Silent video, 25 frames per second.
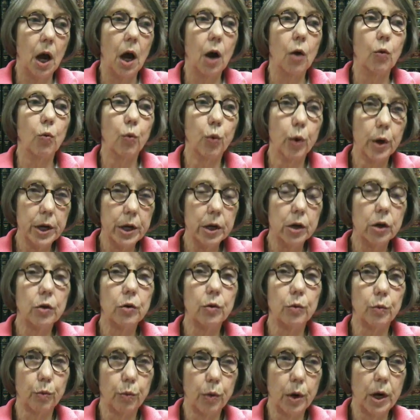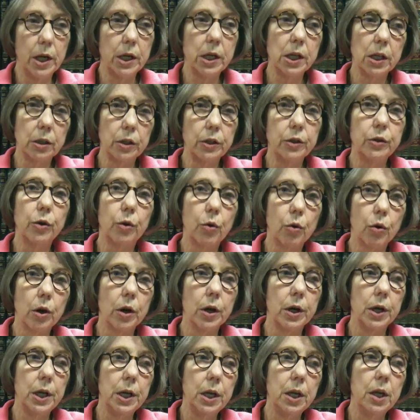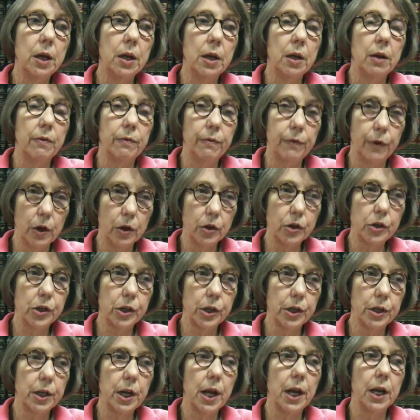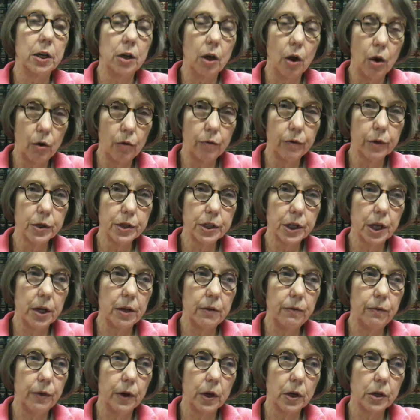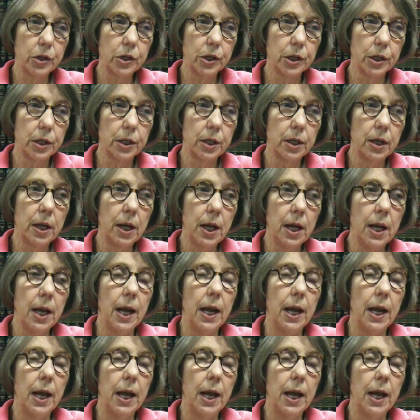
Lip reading: a real regulatory function and oversight function,